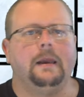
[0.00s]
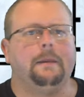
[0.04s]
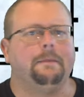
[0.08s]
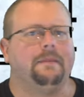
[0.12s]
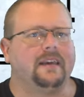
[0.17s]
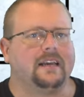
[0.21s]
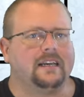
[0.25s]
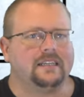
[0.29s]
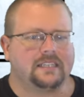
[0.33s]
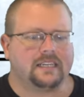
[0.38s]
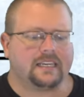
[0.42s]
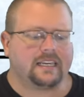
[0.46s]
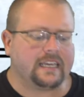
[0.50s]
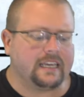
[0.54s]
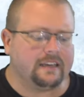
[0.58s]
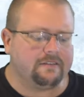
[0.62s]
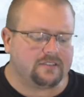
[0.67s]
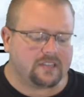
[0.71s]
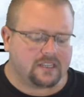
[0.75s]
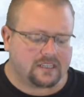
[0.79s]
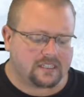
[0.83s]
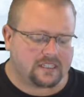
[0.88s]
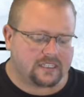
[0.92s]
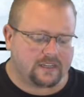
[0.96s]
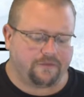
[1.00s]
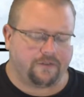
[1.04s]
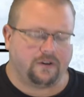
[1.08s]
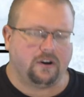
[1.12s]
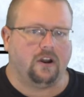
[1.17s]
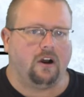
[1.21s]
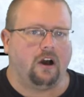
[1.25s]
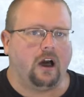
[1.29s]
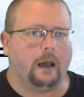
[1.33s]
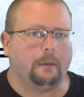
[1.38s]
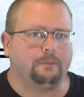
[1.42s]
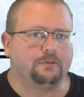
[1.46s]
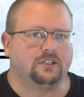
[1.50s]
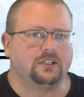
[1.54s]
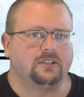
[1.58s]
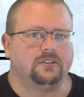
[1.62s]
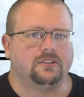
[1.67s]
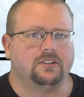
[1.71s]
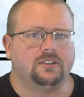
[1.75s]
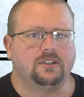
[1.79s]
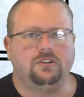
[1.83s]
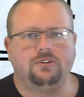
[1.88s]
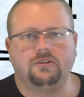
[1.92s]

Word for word: because it gives us different options,